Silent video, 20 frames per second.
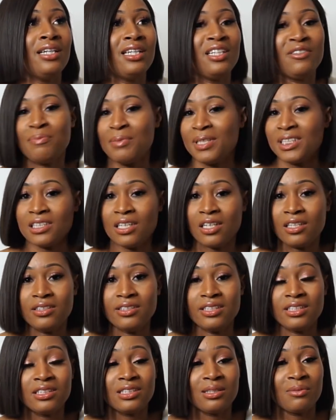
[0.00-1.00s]
if my
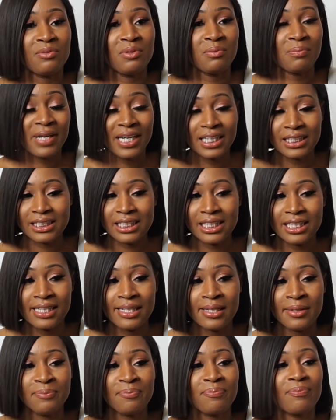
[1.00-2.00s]
son did something bad
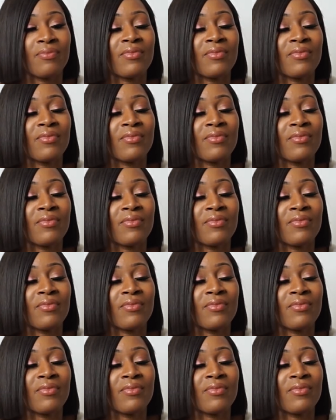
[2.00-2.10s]
here